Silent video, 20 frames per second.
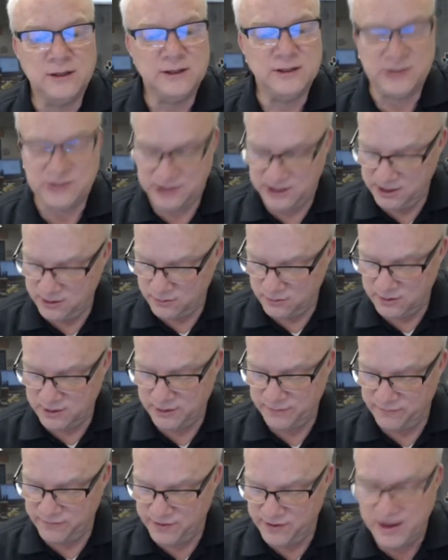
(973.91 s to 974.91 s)
get rid
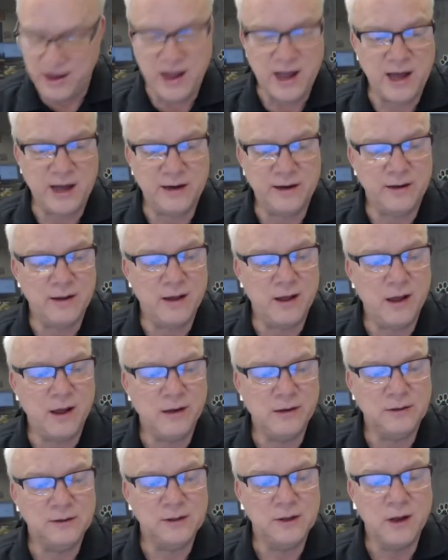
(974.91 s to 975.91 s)
of that.
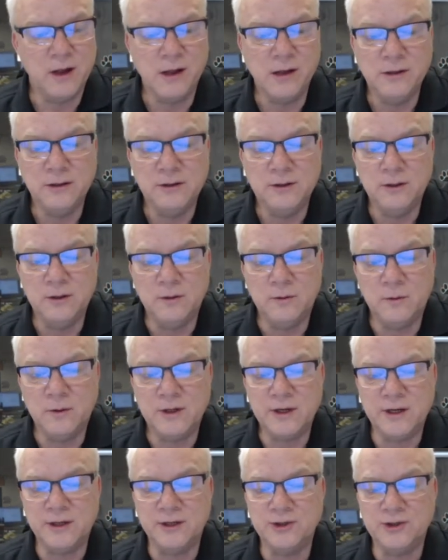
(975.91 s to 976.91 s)

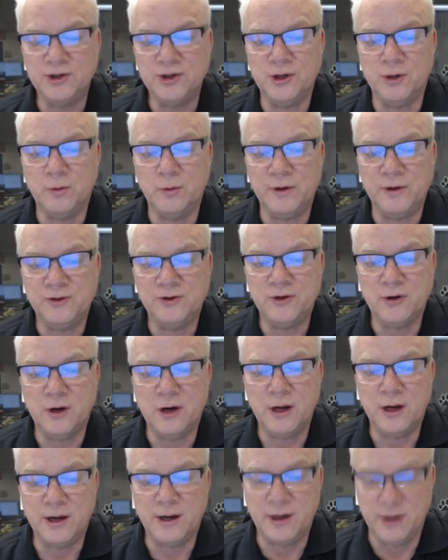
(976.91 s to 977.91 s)
What else shall we
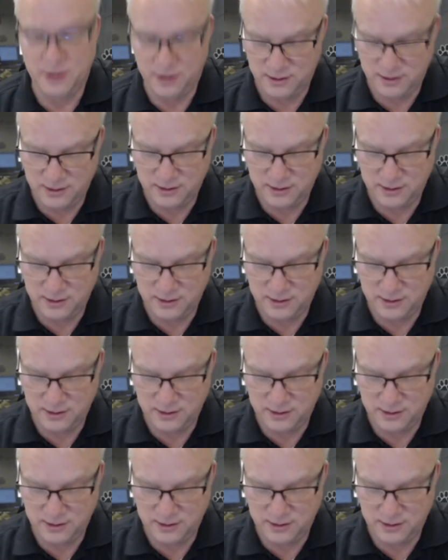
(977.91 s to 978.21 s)
try here?